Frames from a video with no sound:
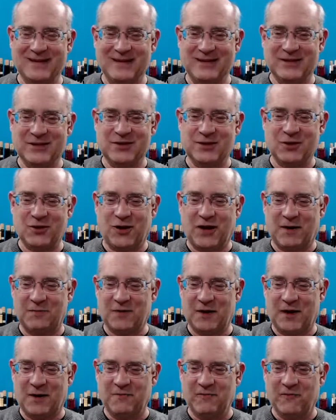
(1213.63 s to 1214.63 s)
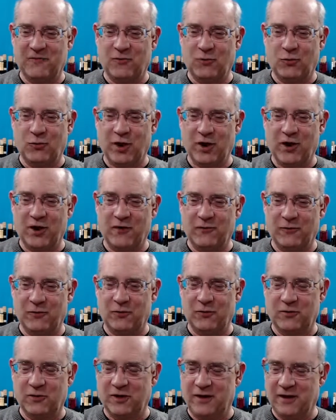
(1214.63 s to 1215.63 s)
So we're
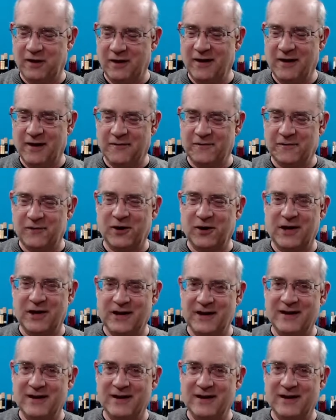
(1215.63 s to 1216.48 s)
very